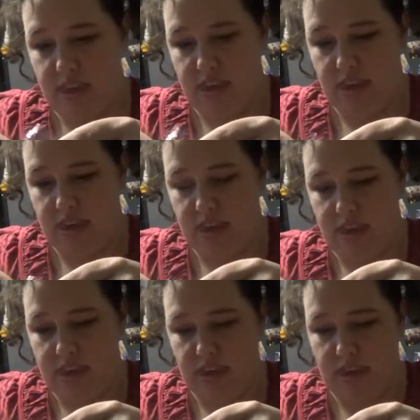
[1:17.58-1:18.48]

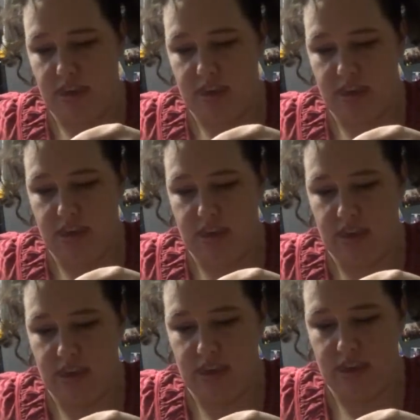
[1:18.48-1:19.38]

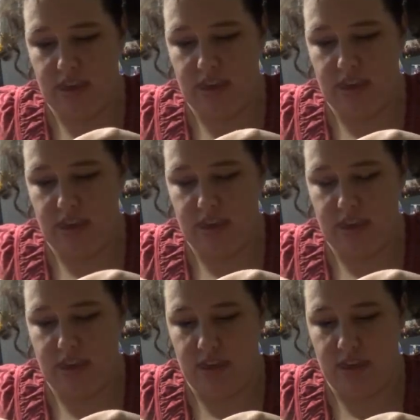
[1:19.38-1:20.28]

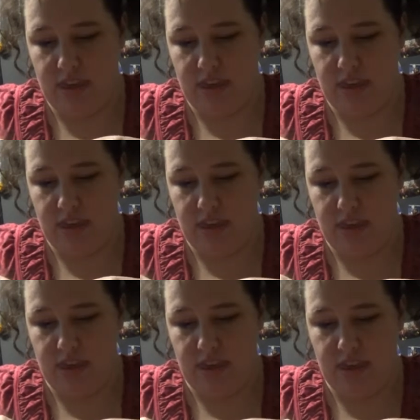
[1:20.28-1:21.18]

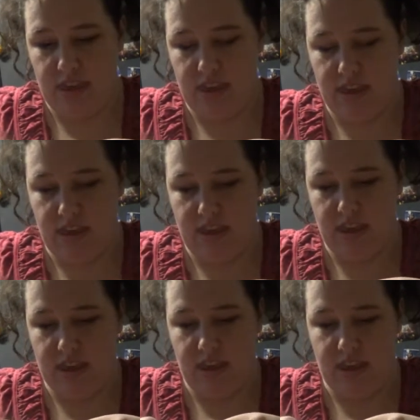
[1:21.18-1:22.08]

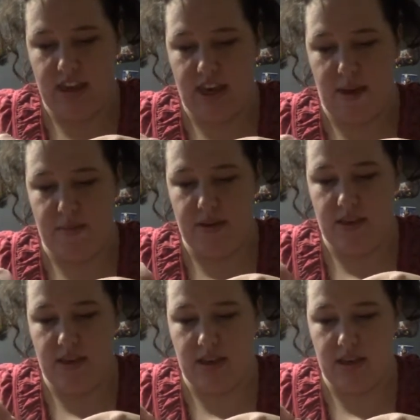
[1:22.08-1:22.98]

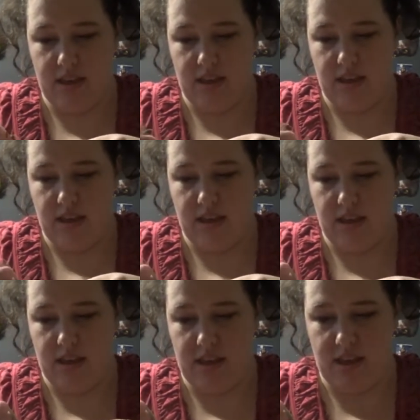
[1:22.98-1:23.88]

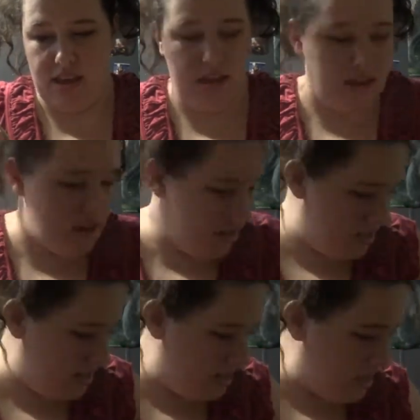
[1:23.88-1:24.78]
No words are spoken by the person on screen.